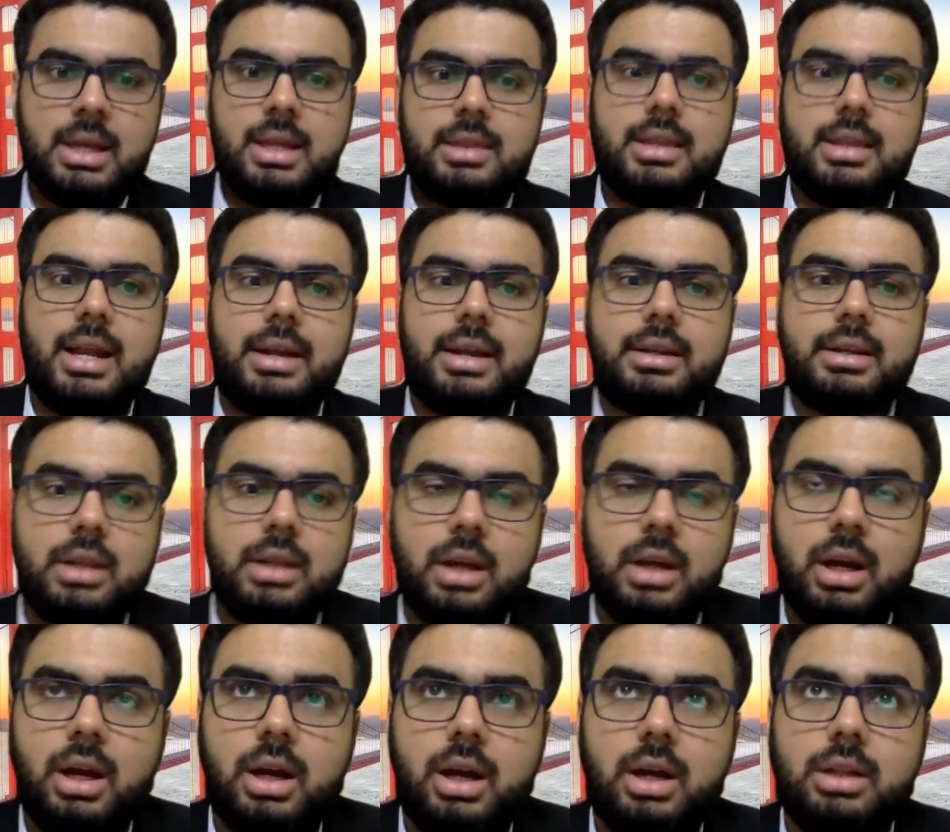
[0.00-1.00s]
that
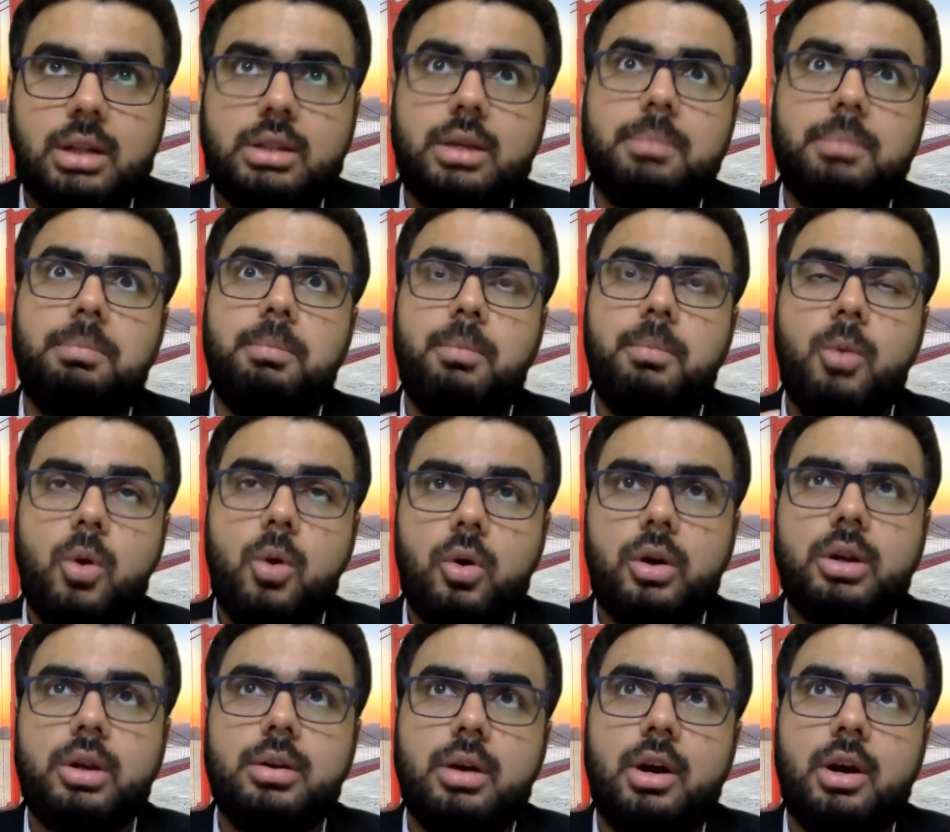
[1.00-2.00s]
the
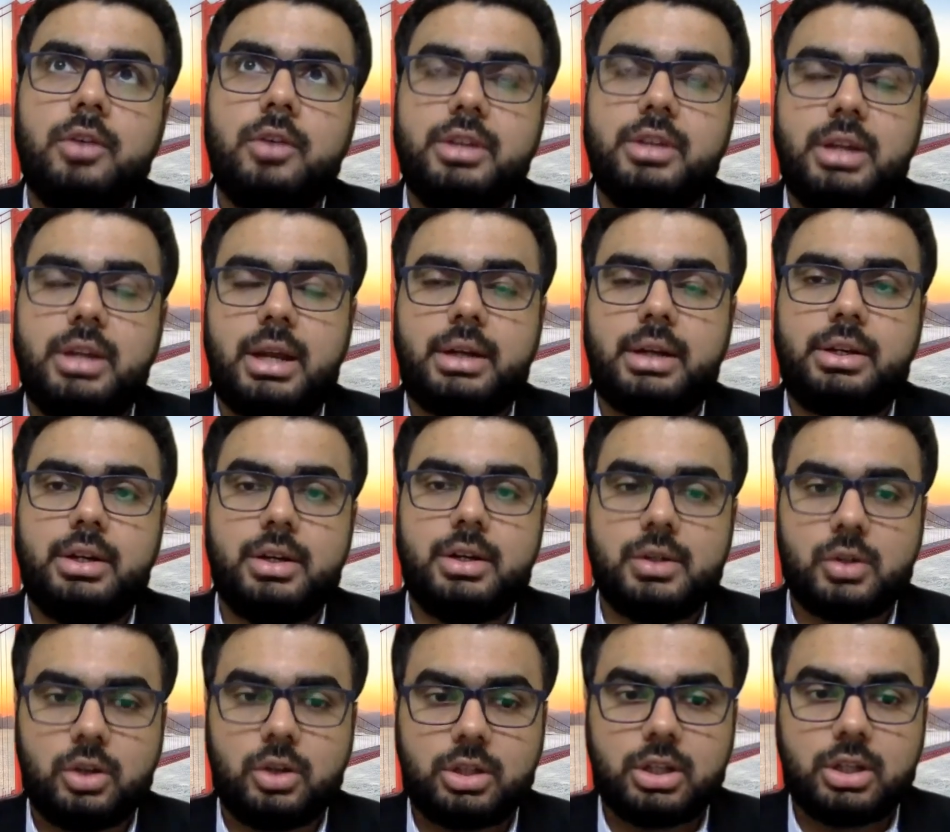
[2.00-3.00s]
board of directors
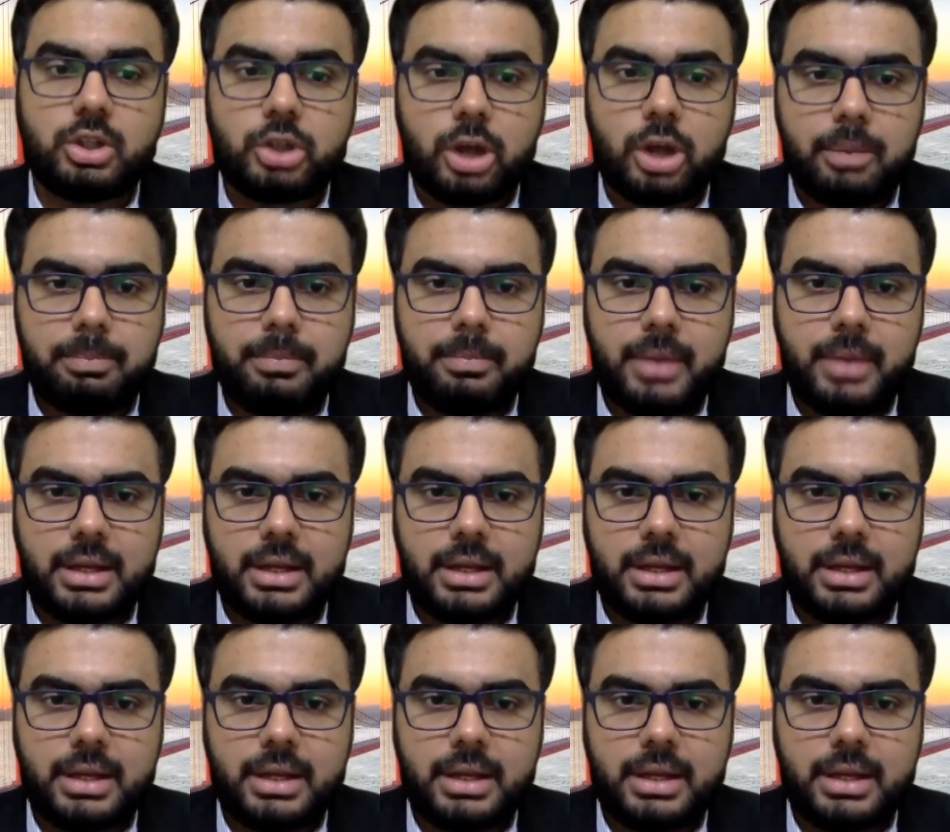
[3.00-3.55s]
or the top